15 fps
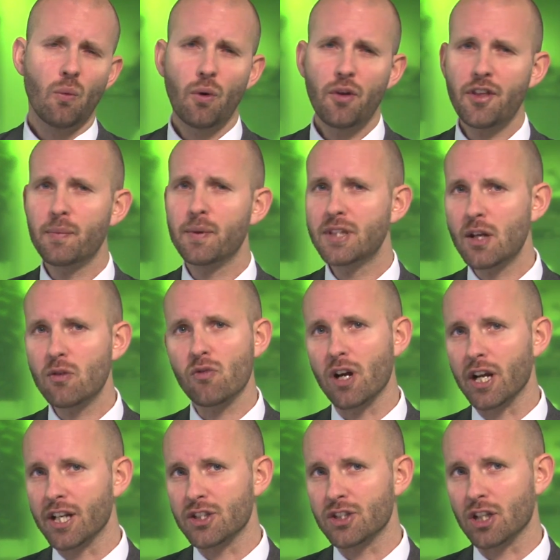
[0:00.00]
One thing we didn't
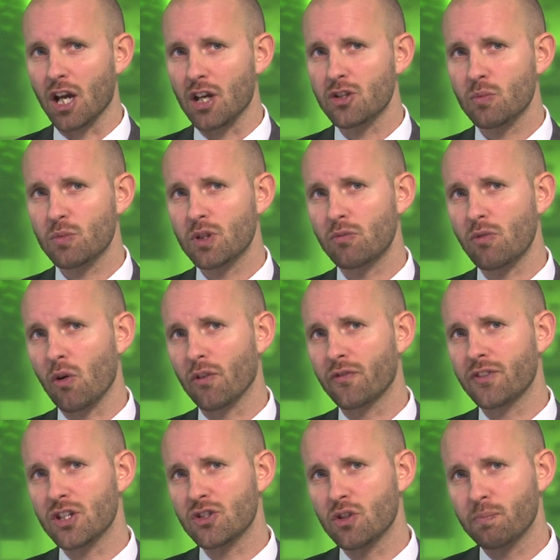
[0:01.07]
really discuss was the role of
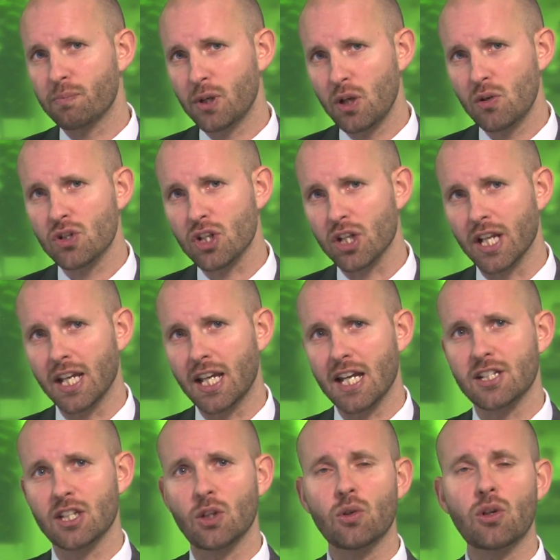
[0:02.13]
distribution in
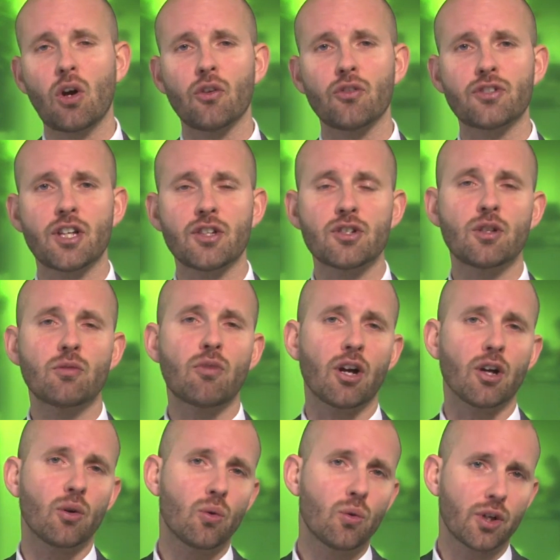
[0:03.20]
getting your content to the
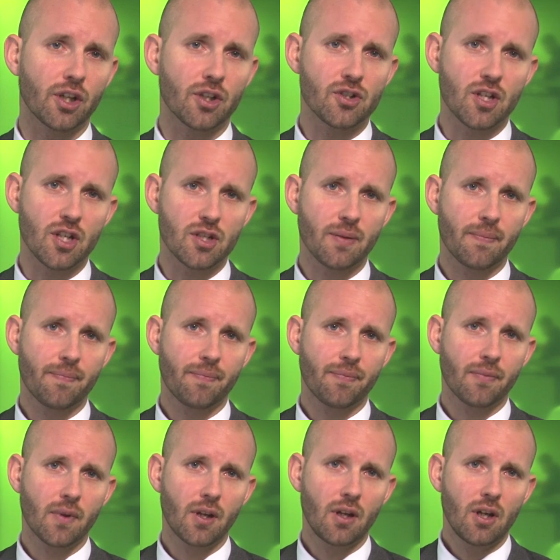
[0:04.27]
right audiences.
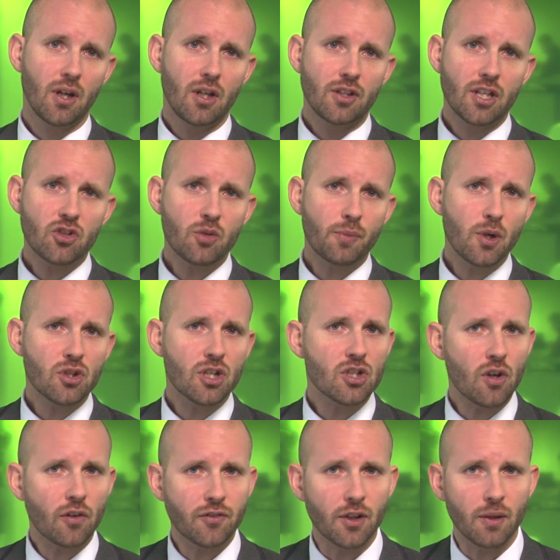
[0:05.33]
Distribution is
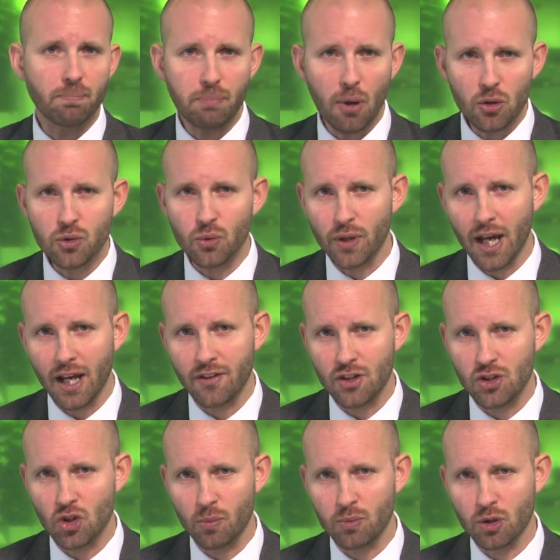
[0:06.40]
often the bottleneck that
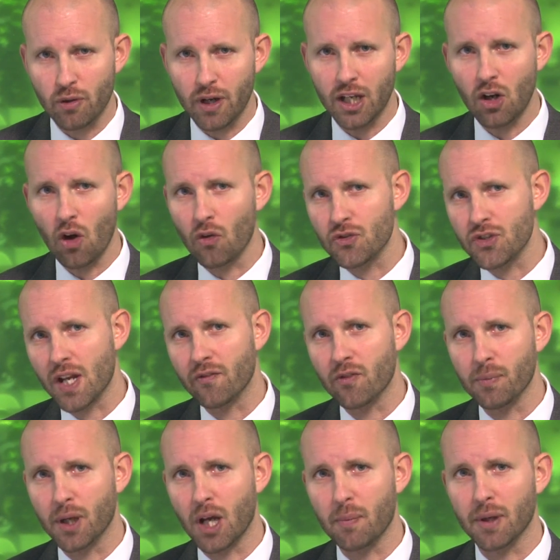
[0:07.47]
stops great content
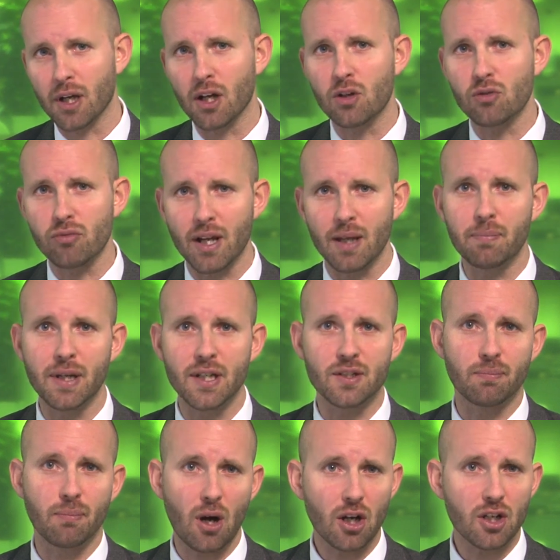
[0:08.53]
from becoming a great piece
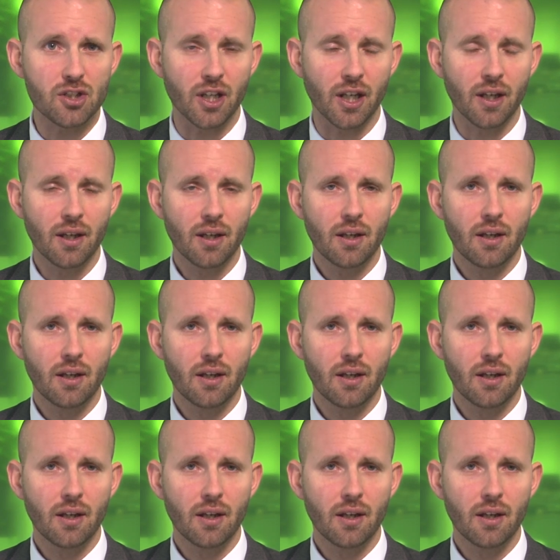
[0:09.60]
of marketing.